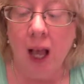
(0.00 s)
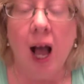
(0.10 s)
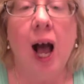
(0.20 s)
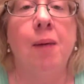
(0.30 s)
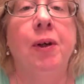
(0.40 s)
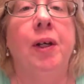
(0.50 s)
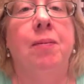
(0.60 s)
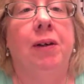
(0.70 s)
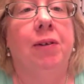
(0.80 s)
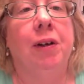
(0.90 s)
I'm going to
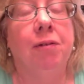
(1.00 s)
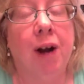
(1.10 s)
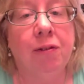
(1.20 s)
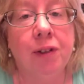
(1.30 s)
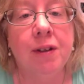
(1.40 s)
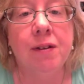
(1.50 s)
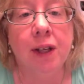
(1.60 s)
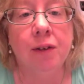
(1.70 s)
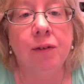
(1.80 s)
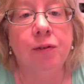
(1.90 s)
be
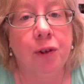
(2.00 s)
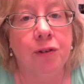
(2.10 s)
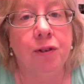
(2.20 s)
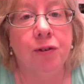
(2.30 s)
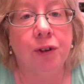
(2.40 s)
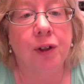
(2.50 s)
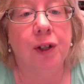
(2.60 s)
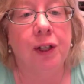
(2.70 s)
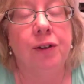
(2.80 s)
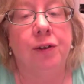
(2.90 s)
referencing Forces for
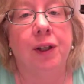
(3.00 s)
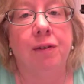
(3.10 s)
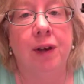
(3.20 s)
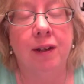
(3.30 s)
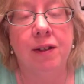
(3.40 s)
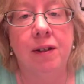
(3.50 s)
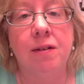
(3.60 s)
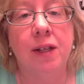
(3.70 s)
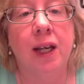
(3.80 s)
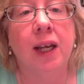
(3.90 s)
Good during the
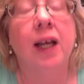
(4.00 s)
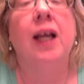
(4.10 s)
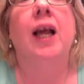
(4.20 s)
residency,